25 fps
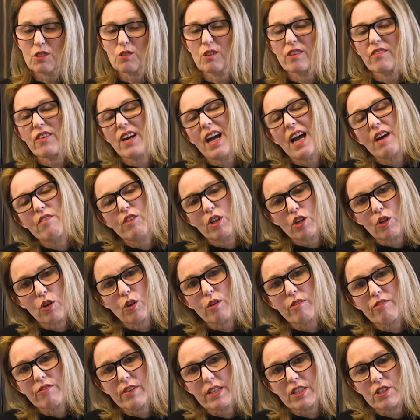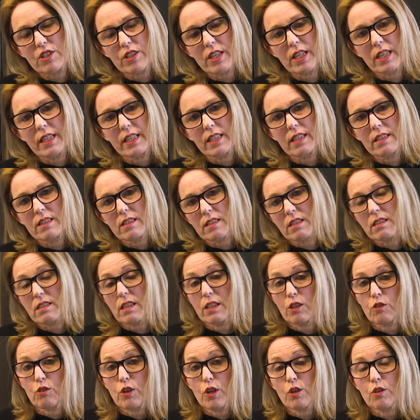or if I have a lot of fresh chilies, because I
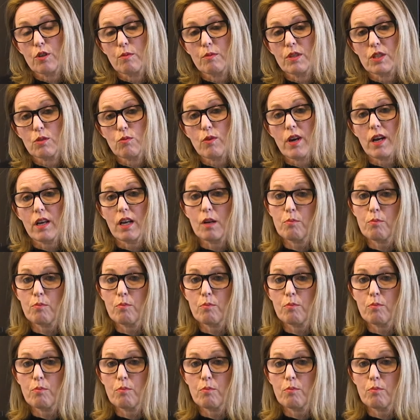grow them as well,